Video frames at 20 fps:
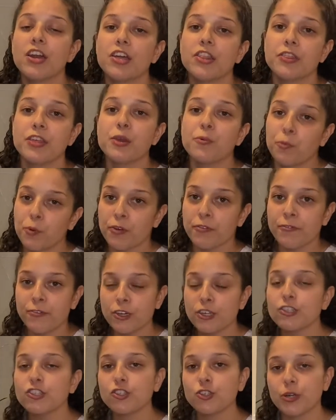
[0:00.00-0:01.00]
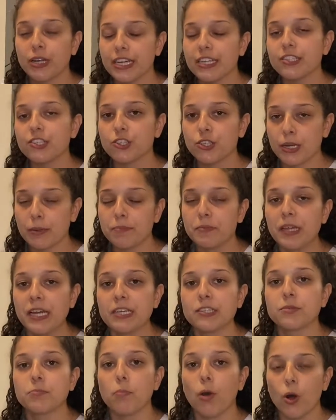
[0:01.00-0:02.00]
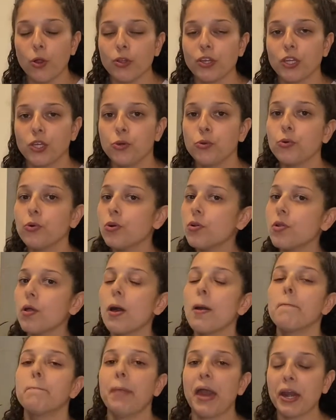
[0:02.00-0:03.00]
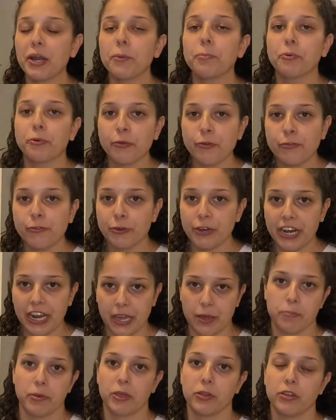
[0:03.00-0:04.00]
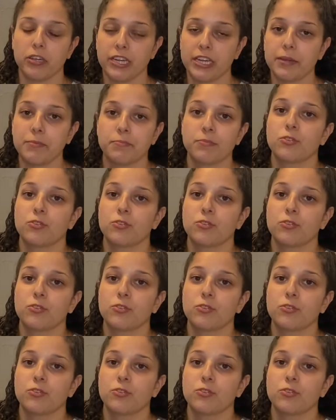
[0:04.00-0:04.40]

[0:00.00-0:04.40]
the reverse transcriptase molecule better proofreading ability.